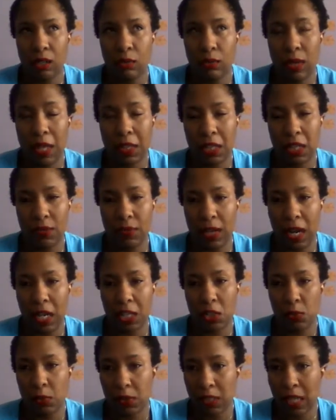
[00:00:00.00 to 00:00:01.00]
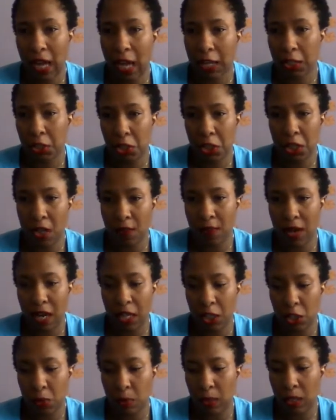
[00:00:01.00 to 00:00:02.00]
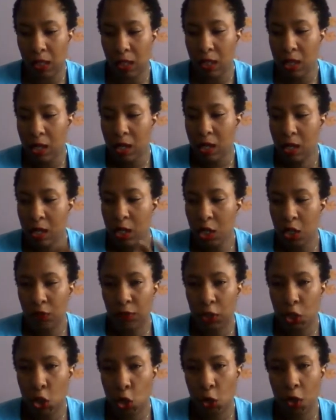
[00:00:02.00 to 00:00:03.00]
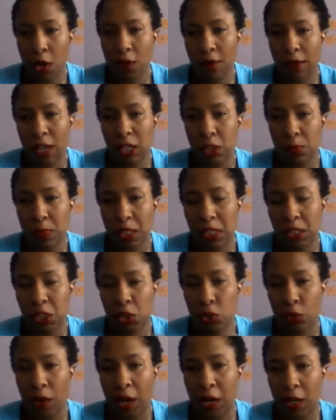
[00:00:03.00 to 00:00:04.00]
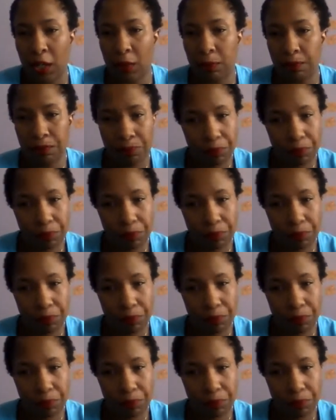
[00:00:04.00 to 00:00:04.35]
not dividends, with stocks dividends, but your return on investment is greater.